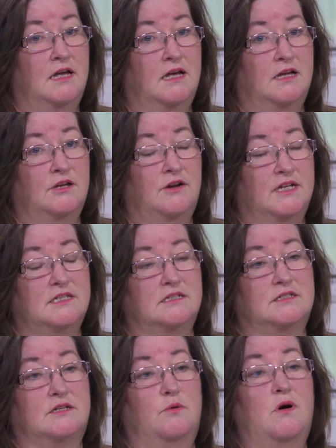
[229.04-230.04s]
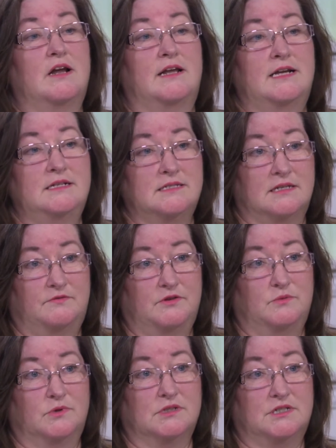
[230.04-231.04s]
you know, it's quite easy if you
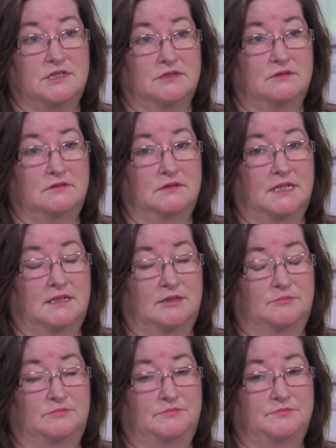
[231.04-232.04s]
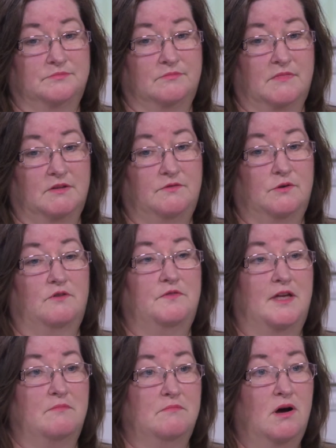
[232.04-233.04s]
want to. If you're of
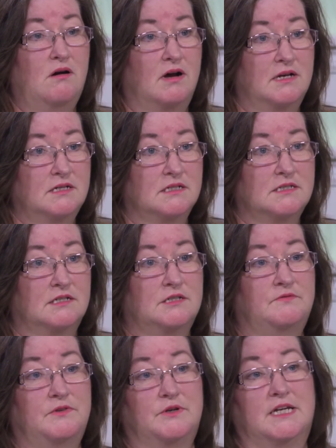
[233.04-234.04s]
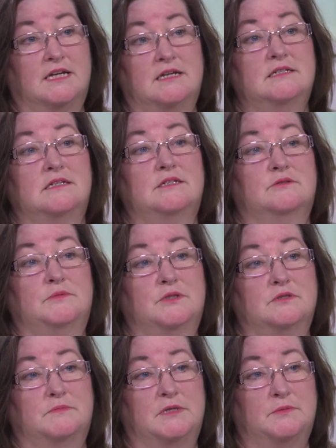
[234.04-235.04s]
that mind, it's actually very easy to
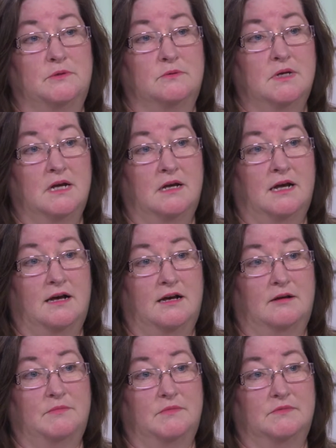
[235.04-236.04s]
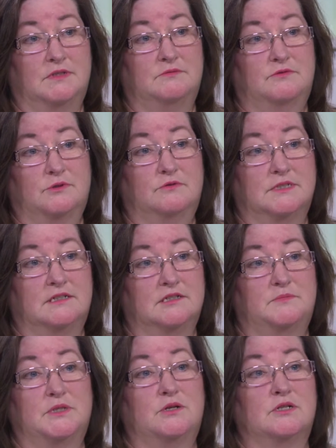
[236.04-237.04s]
abuse people in rural sectors
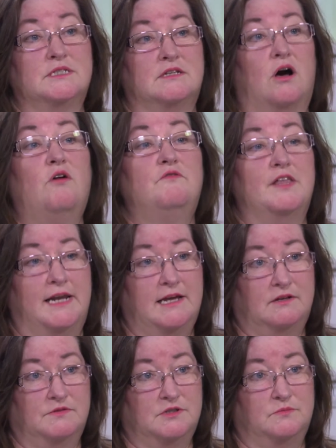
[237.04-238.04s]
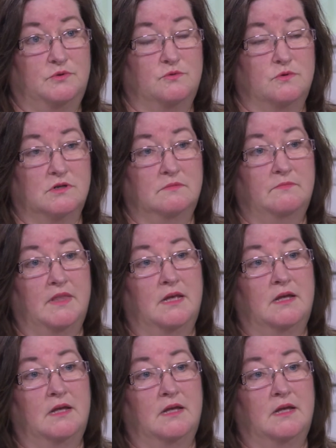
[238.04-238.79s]
because of the lack of support. And